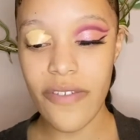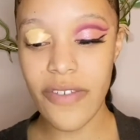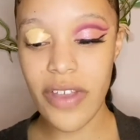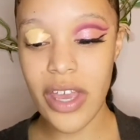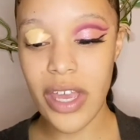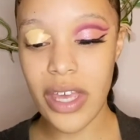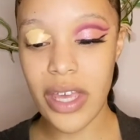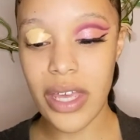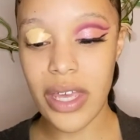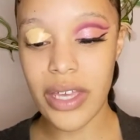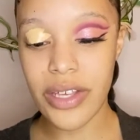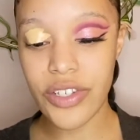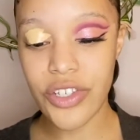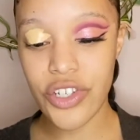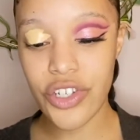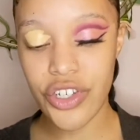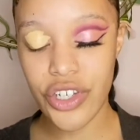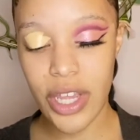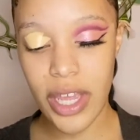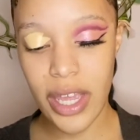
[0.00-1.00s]
It is
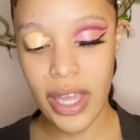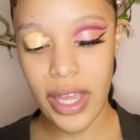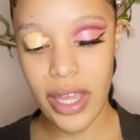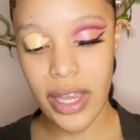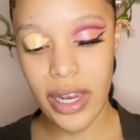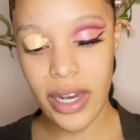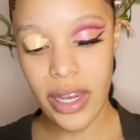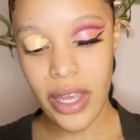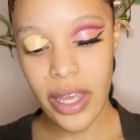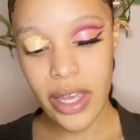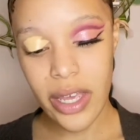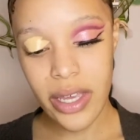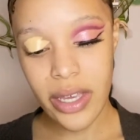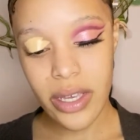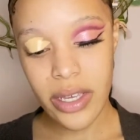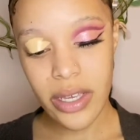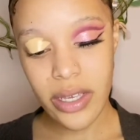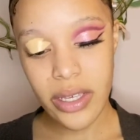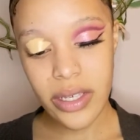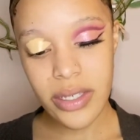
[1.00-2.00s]
shade
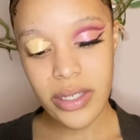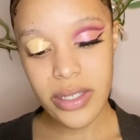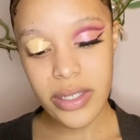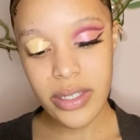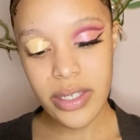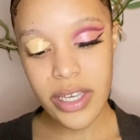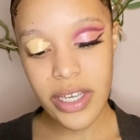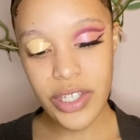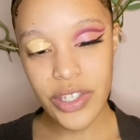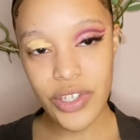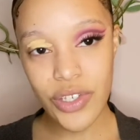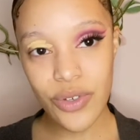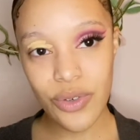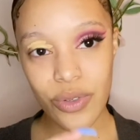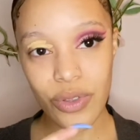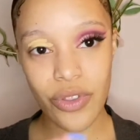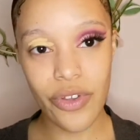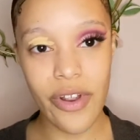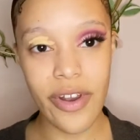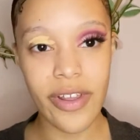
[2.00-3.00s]

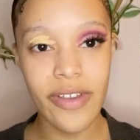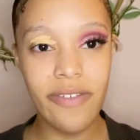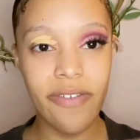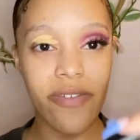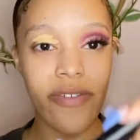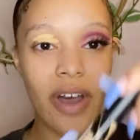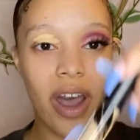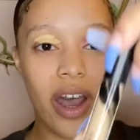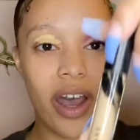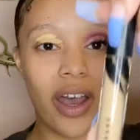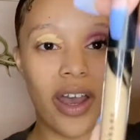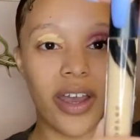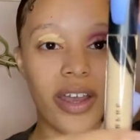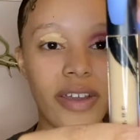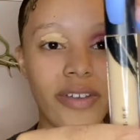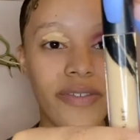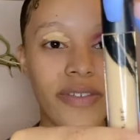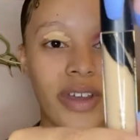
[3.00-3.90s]
C235,